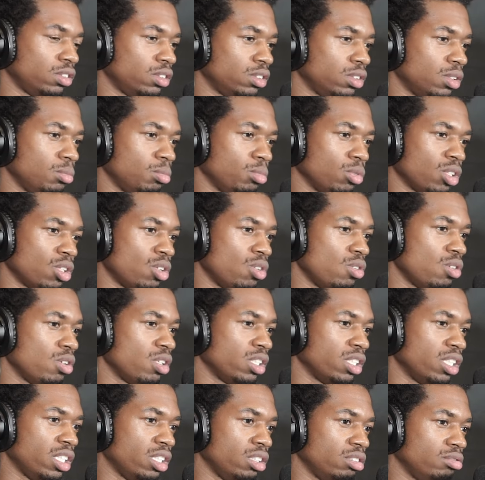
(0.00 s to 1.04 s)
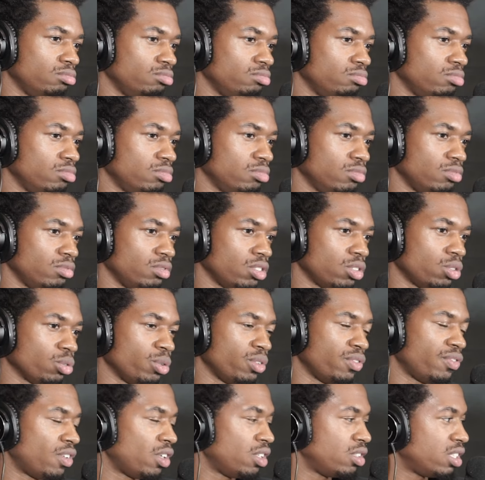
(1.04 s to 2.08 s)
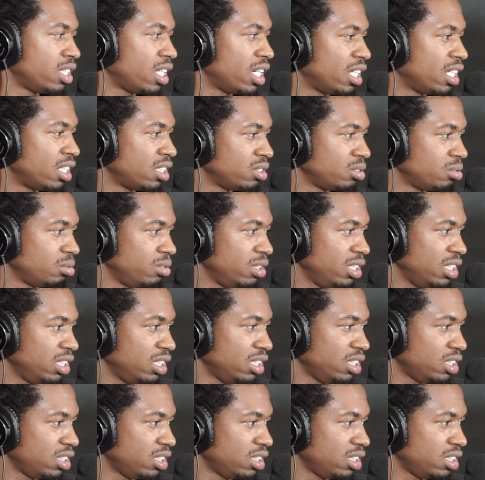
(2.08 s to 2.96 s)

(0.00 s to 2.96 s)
I'm recording 3-4 times a week.